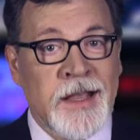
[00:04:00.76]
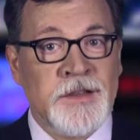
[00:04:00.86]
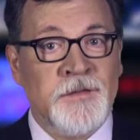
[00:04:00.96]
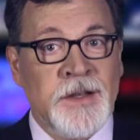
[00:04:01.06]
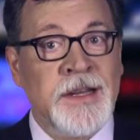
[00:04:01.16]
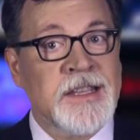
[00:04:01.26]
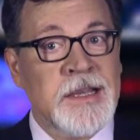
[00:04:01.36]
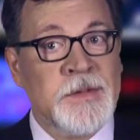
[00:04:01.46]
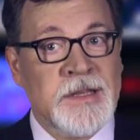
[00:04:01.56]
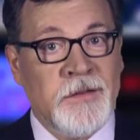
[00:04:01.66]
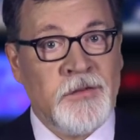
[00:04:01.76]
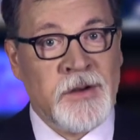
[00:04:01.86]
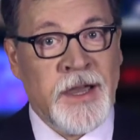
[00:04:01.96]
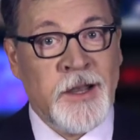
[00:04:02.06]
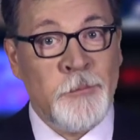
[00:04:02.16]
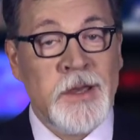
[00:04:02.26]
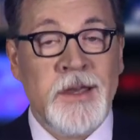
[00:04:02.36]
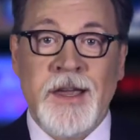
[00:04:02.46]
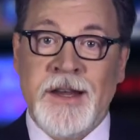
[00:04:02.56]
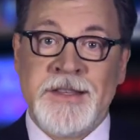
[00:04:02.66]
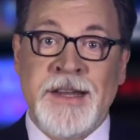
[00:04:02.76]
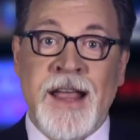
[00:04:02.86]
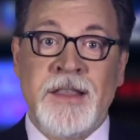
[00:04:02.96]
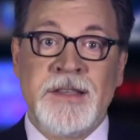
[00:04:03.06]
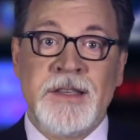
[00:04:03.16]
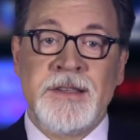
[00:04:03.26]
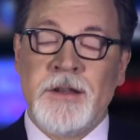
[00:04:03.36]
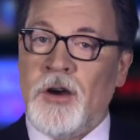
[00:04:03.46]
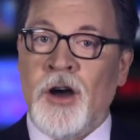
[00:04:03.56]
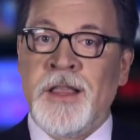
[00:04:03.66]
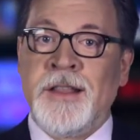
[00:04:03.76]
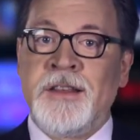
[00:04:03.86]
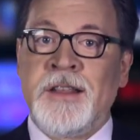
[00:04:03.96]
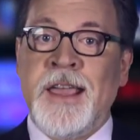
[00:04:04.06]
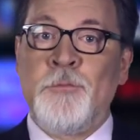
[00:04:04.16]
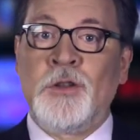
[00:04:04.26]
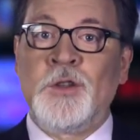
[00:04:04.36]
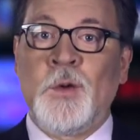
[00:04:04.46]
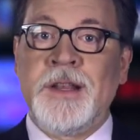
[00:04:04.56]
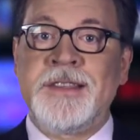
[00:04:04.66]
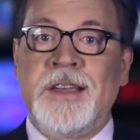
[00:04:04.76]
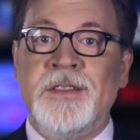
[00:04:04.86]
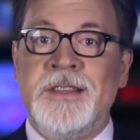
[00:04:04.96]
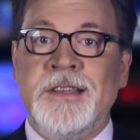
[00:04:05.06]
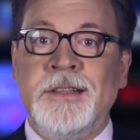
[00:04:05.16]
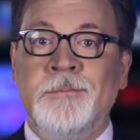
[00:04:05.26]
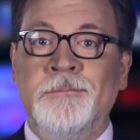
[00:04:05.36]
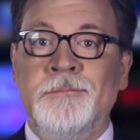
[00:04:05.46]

else, funding seems to have dropped dried up, and his analyses all ended in April 2017.